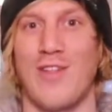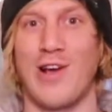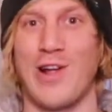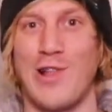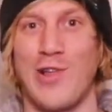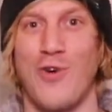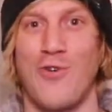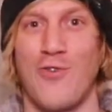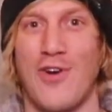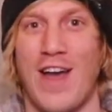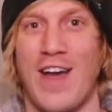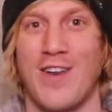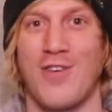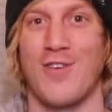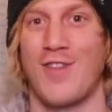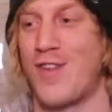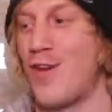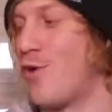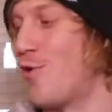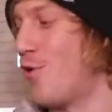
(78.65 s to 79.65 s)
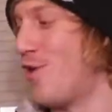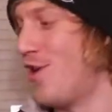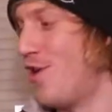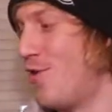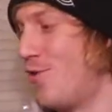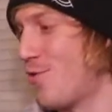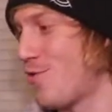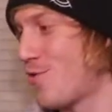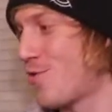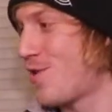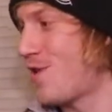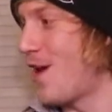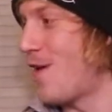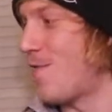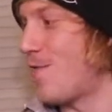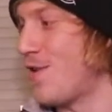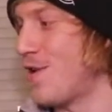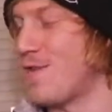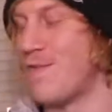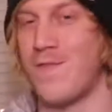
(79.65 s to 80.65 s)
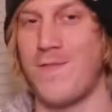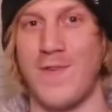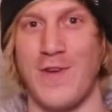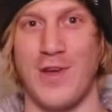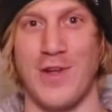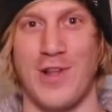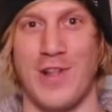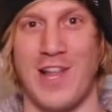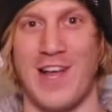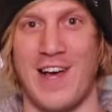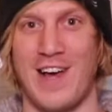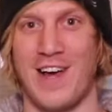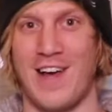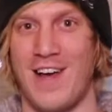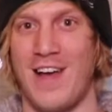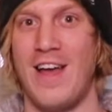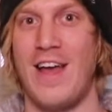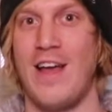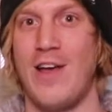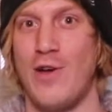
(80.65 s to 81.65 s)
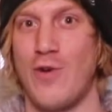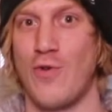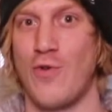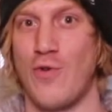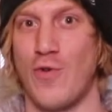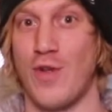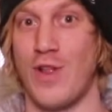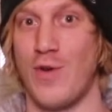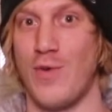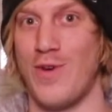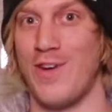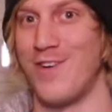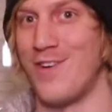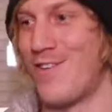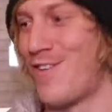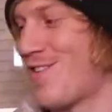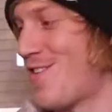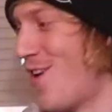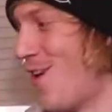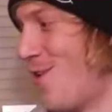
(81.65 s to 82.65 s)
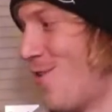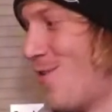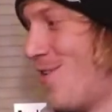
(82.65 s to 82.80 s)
like a lowrider. So it'll definitely feel really weird. So